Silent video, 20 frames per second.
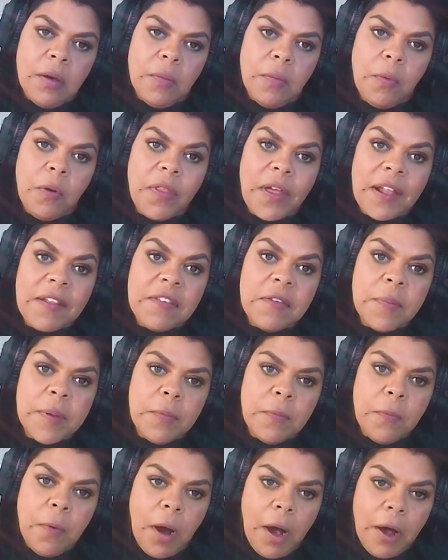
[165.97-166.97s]
Well, that's a
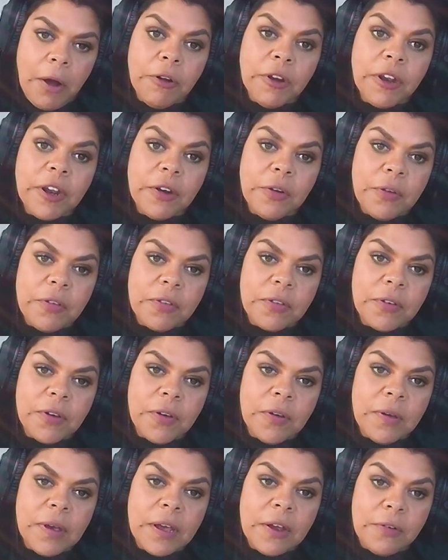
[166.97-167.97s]
bit wild and
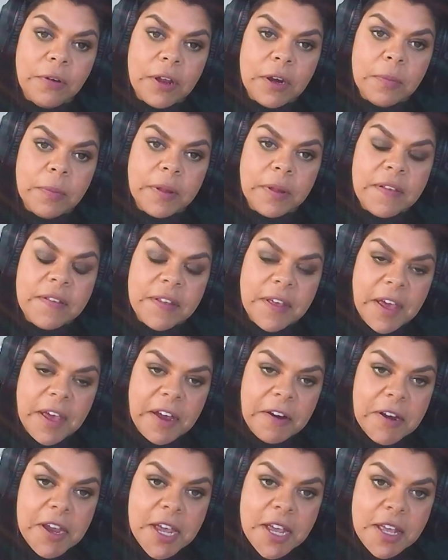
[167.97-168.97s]
also incredibly
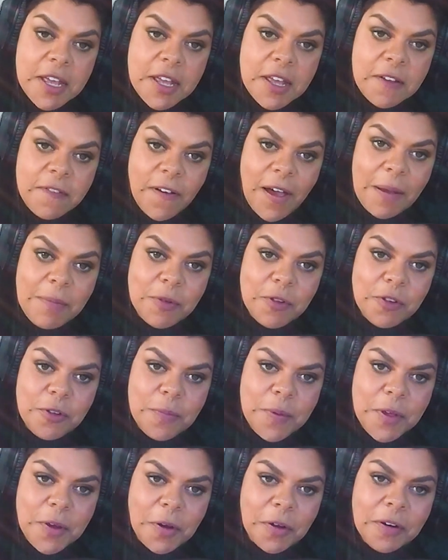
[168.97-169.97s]
scary, if I'm to
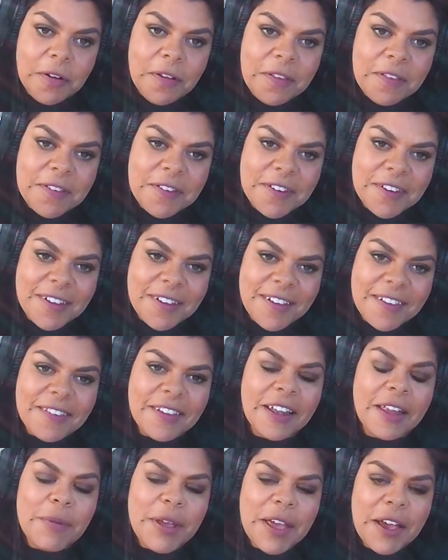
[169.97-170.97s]
be honest.
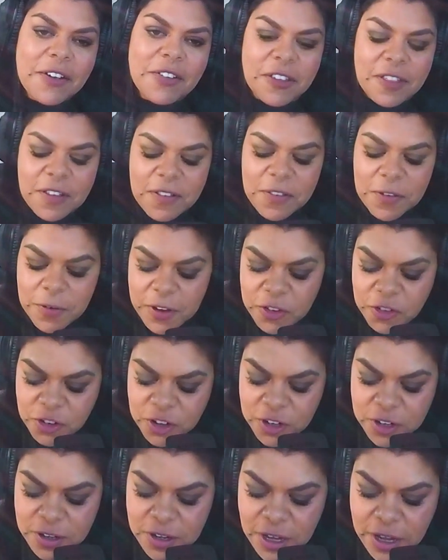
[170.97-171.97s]
So let me ask you this
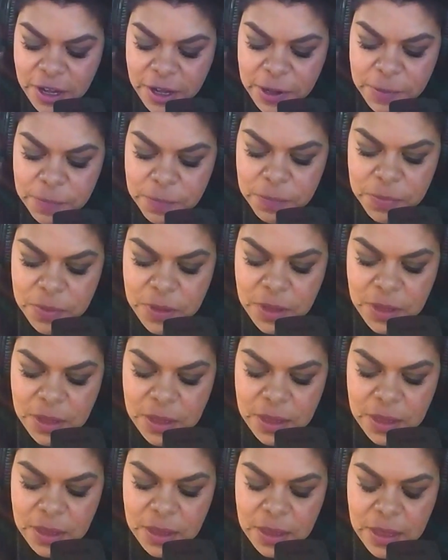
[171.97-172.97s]
question.
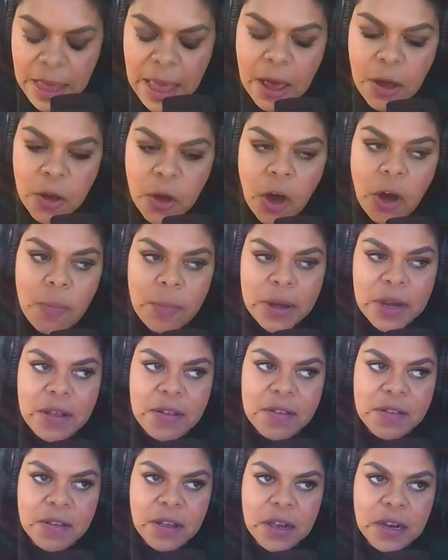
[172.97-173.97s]
How common
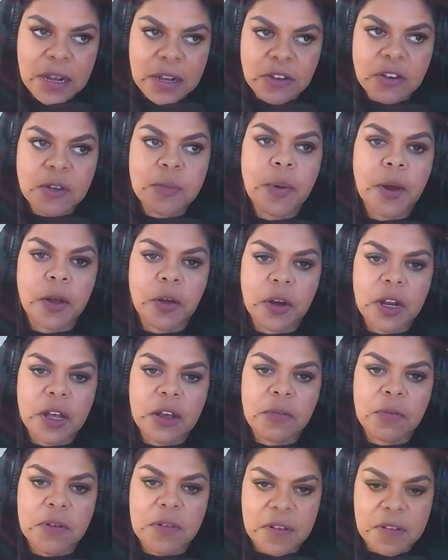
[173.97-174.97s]
is an
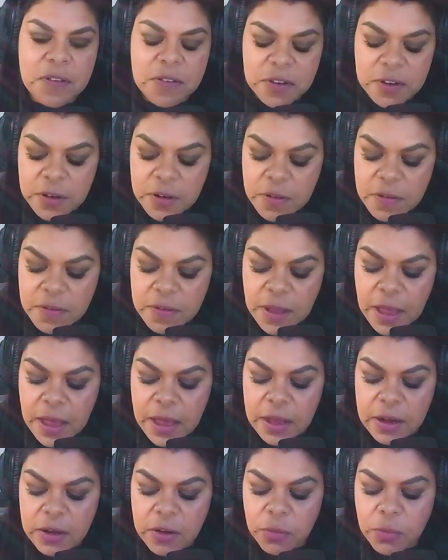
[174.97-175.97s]
antibiotic resistance
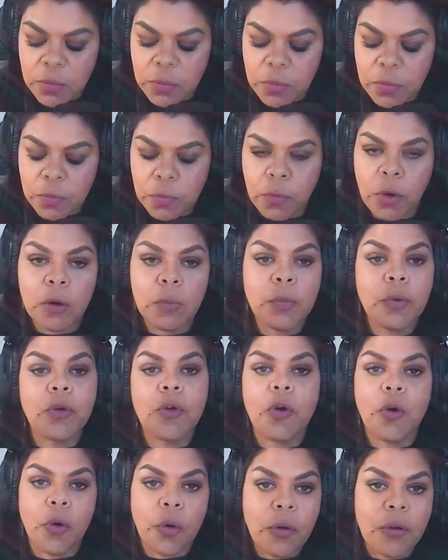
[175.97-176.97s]
and what will
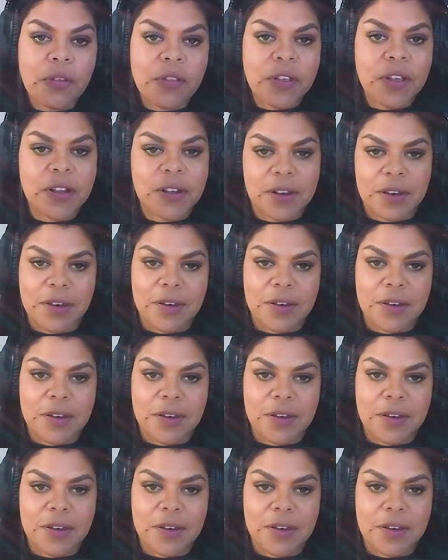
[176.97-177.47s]
cause it?